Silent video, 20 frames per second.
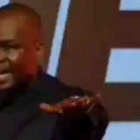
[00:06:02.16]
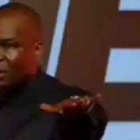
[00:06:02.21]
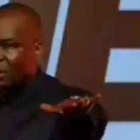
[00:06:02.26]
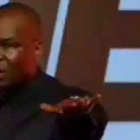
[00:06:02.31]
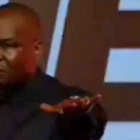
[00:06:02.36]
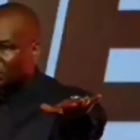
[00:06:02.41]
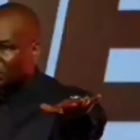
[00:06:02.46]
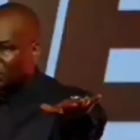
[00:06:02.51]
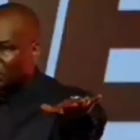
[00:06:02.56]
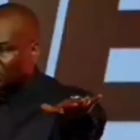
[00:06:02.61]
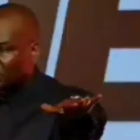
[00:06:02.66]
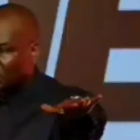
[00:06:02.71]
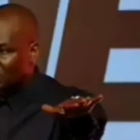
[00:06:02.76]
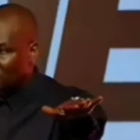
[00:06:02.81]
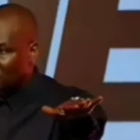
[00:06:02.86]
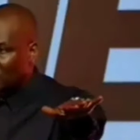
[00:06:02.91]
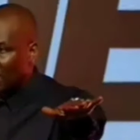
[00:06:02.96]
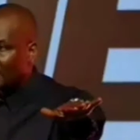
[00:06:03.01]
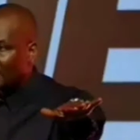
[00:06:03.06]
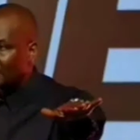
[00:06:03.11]
name of
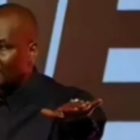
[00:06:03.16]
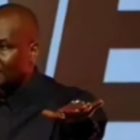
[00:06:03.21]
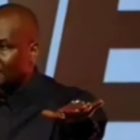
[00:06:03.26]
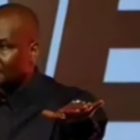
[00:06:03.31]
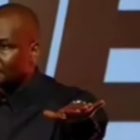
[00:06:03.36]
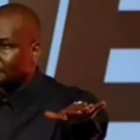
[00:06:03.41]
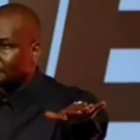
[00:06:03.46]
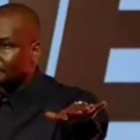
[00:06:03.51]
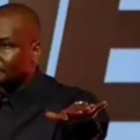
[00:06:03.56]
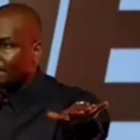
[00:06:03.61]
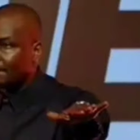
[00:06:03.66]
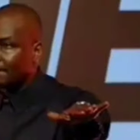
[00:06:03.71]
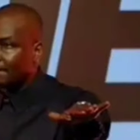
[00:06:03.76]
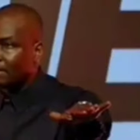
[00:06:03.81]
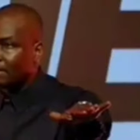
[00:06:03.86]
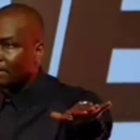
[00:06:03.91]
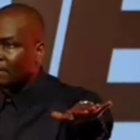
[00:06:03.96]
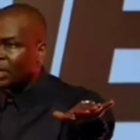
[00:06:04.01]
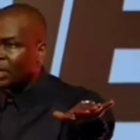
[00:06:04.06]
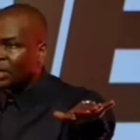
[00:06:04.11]
Jesus Christ.
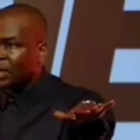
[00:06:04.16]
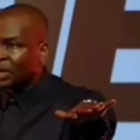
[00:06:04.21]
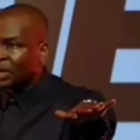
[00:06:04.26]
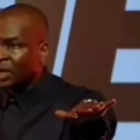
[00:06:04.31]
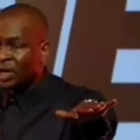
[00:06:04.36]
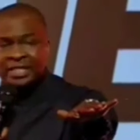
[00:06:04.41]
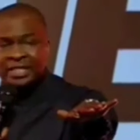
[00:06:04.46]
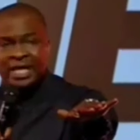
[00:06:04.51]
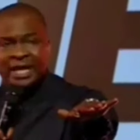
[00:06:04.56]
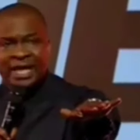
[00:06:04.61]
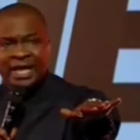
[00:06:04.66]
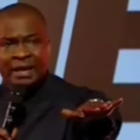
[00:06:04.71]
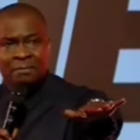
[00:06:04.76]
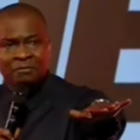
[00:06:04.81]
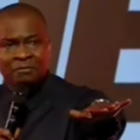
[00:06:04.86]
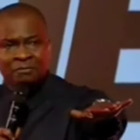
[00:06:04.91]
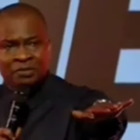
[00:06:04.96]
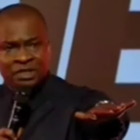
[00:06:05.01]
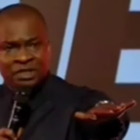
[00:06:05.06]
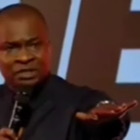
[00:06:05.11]
In the name
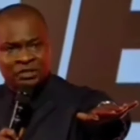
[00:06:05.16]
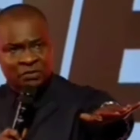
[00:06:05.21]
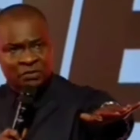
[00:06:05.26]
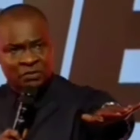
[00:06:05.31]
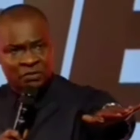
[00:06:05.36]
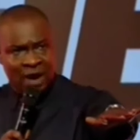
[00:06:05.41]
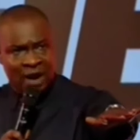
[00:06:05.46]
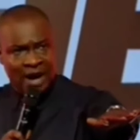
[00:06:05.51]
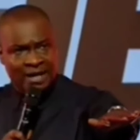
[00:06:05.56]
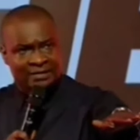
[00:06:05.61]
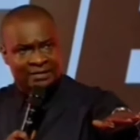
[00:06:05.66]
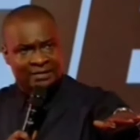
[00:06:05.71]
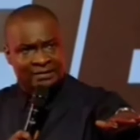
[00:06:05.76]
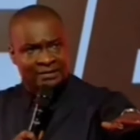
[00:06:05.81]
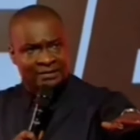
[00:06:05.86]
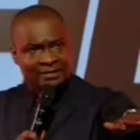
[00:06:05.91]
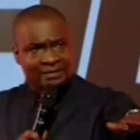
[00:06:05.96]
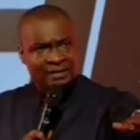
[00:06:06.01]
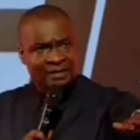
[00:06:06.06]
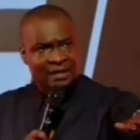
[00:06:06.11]
of Jesus Christ.
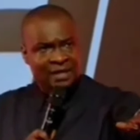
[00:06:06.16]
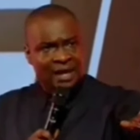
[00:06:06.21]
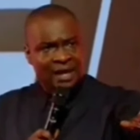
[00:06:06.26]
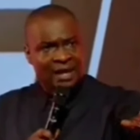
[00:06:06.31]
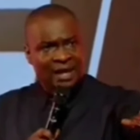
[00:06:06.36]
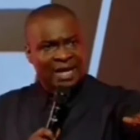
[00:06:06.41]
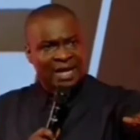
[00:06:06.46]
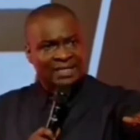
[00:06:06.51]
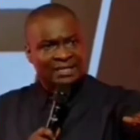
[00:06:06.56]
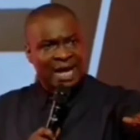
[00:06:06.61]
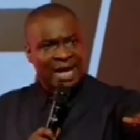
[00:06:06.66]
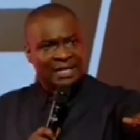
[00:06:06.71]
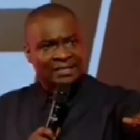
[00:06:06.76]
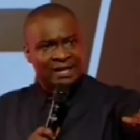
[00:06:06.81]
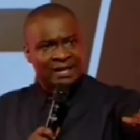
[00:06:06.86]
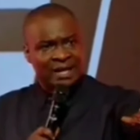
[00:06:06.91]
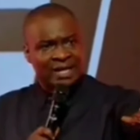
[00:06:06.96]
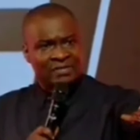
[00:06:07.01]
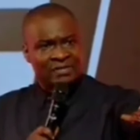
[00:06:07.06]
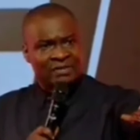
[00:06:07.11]
Let
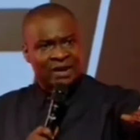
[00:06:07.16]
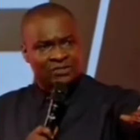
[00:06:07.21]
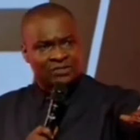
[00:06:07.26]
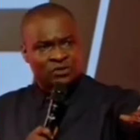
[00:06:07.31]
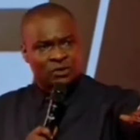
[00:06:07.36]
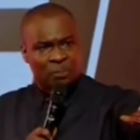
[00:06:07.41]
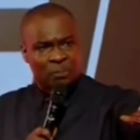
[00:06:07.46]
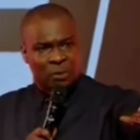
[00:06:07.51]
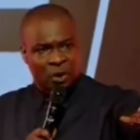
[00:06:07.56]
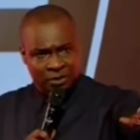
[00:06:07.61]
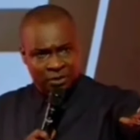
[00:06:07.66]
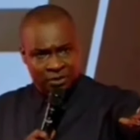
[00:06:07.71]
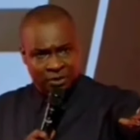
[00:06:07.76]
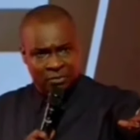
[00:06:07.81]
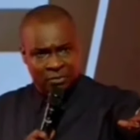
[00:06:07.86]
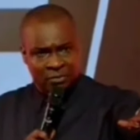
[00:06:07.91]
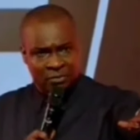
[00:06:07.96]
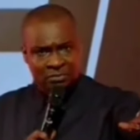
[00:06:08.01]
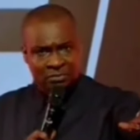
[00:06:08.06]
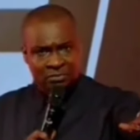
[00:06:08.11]
that grace rest upon
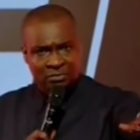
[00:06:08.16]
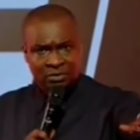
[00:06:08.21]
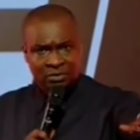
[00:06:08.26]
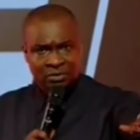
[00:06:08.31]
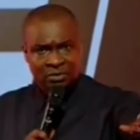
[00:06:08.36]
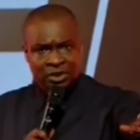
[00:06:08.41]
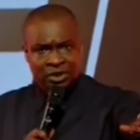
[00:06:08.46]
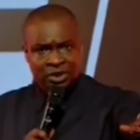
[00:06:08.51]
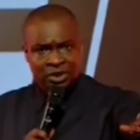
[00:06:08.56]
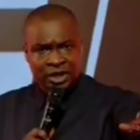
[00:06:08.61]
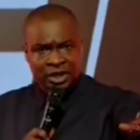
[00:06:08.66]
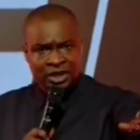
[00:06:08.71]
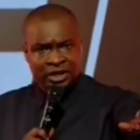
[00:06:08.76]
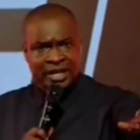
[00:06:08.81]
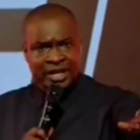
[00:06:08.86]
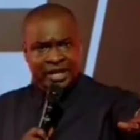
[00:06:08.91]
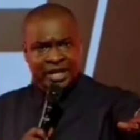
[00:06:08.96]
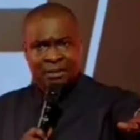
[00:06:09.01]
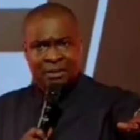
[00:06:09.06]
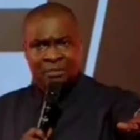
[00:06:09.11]
you.
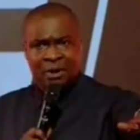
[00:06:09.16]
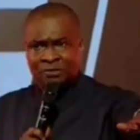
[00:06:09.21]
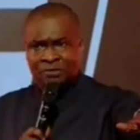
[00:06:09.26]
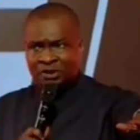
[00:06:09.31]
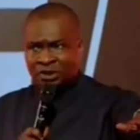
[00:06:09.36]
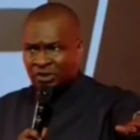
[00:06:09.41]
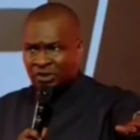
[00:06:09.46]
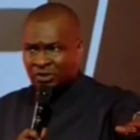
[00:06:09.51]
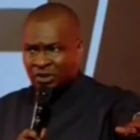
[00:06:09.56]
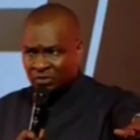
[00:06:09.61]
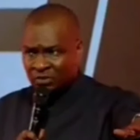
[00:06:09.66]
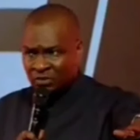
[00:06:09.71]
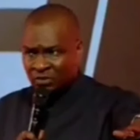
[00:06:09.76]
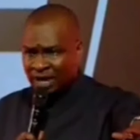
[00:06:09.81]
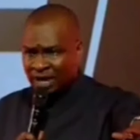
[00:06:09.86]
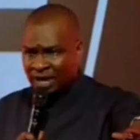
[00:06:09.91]
In the name of Jesus